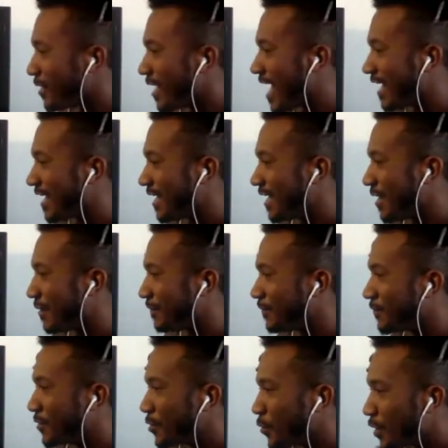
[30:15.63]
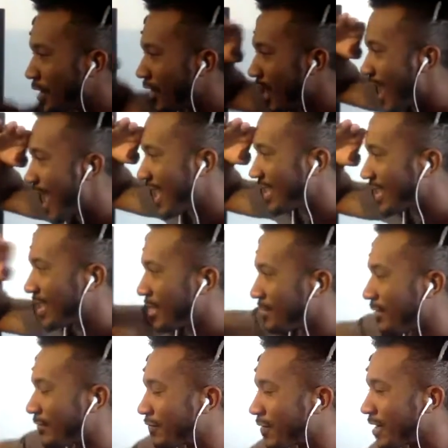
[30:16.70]
we're out of here. We are out of here,
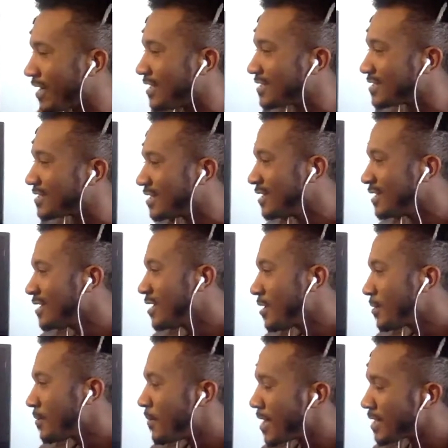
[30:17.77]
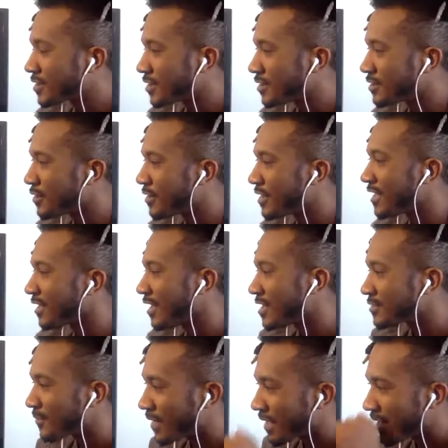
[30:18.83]
my friends. Make sure you tune in to Lunch
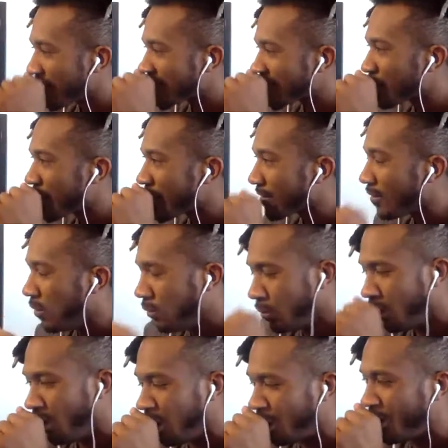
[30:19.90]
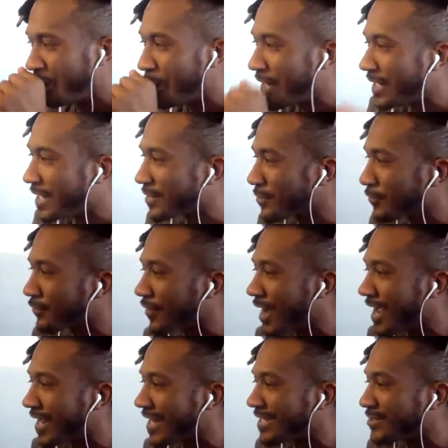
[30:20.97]
Money next week, Monday through
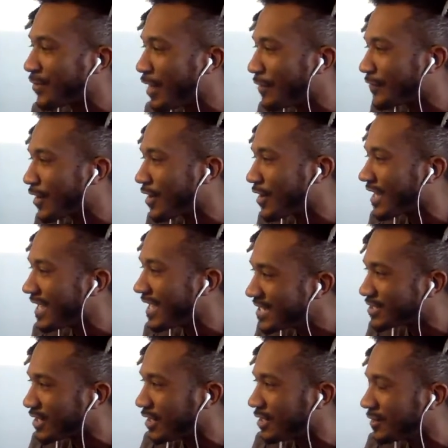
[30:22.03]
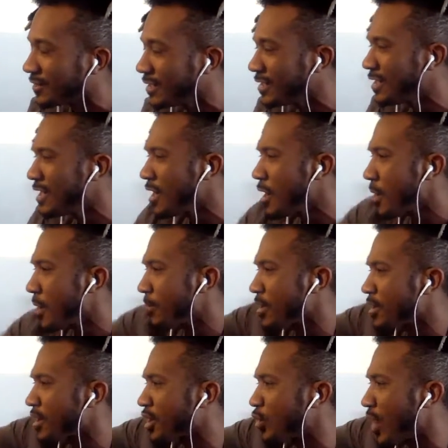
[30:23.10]
Friday, 12:30 Eastern. Bring
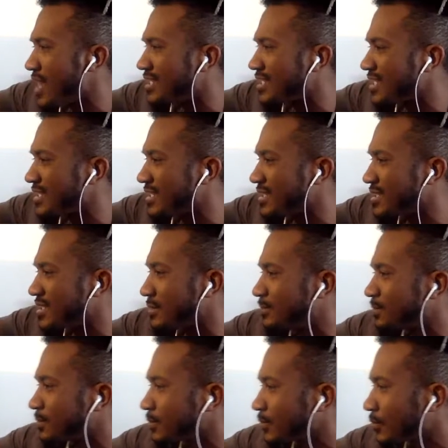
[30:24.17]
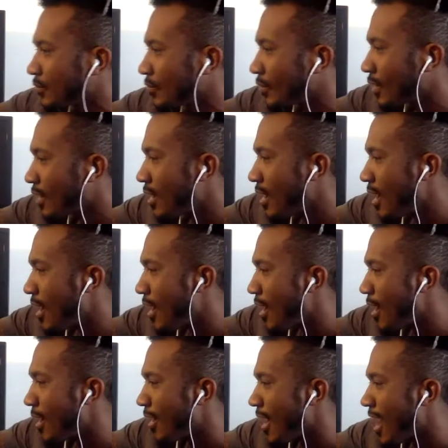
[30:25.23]
your questions.
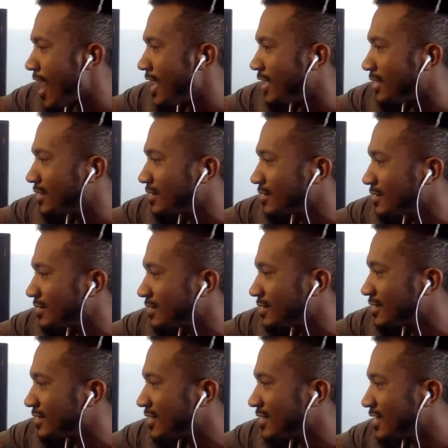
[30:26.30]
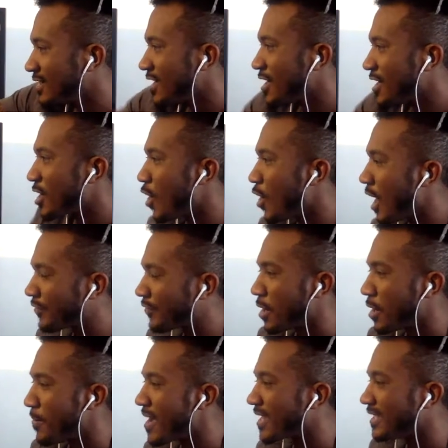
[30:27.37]
All right. Go out
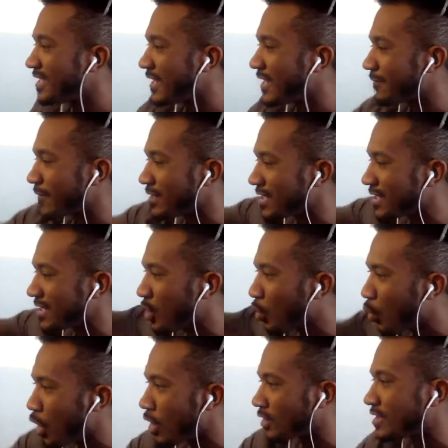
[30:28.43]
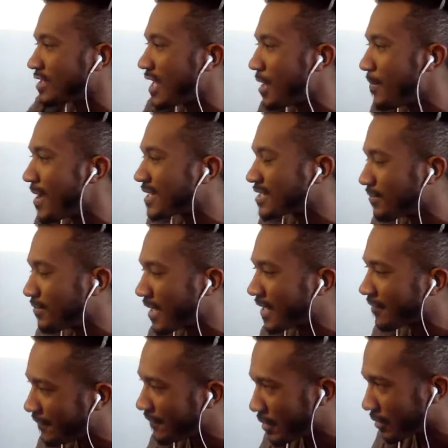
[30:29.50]
there and make a difference in the world today. Make
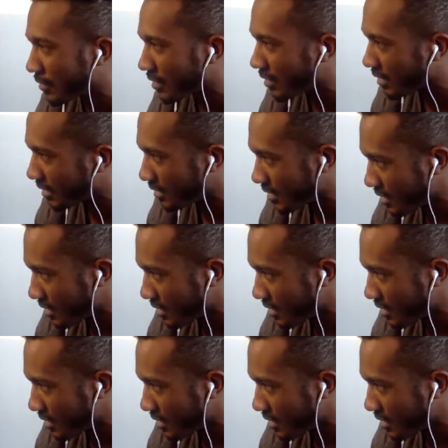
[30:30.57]
somebody feel good.